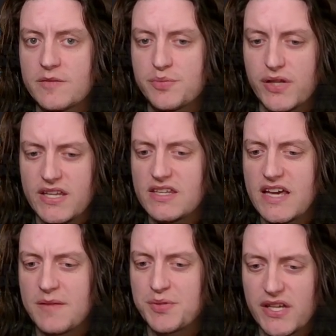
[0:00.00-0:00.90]
playing
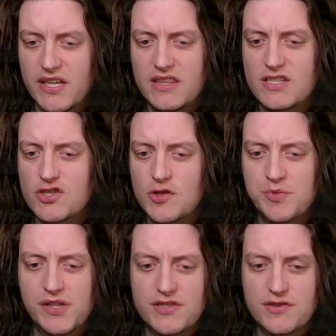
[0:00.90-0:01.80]
the
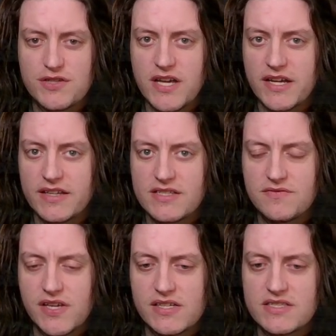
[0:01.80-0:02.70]
super laser tech at this
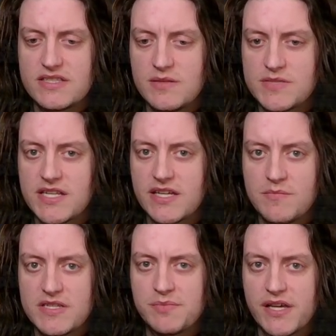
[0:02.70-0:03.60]
phase seems like a
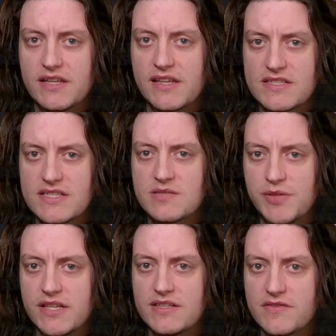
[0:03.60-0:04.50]
misplay unless he's
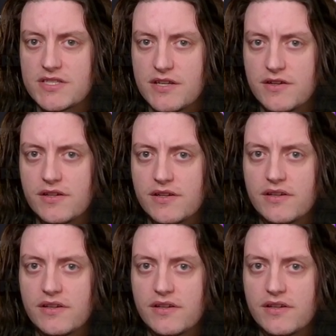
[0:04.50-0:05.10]
playing Devastator.